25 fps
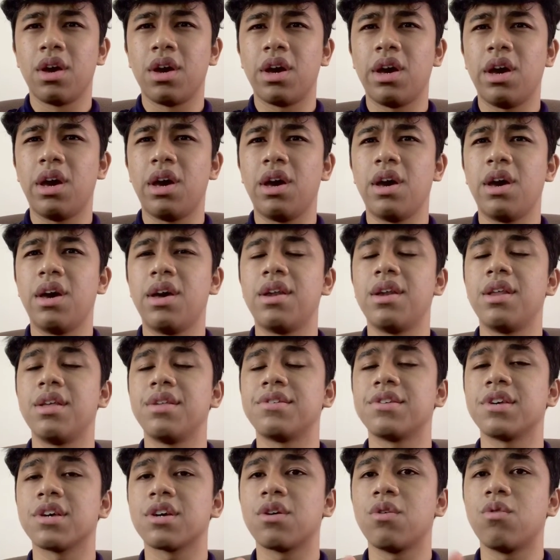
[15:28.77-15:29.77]
And the
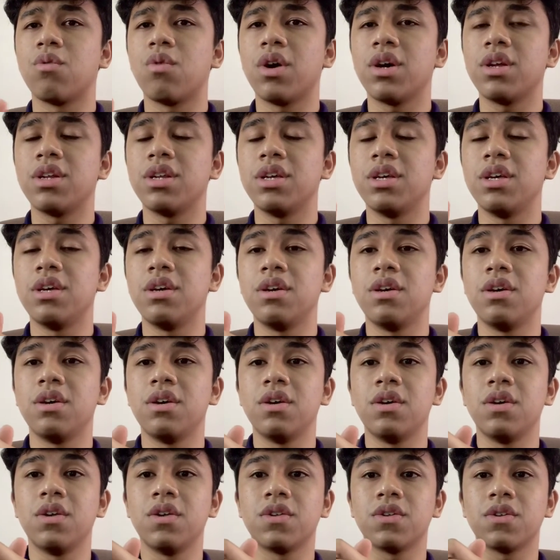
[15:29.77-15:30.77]
second one
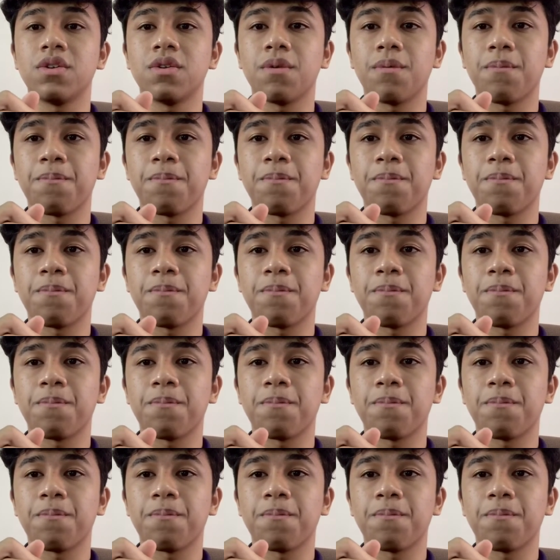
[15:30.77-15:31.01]
is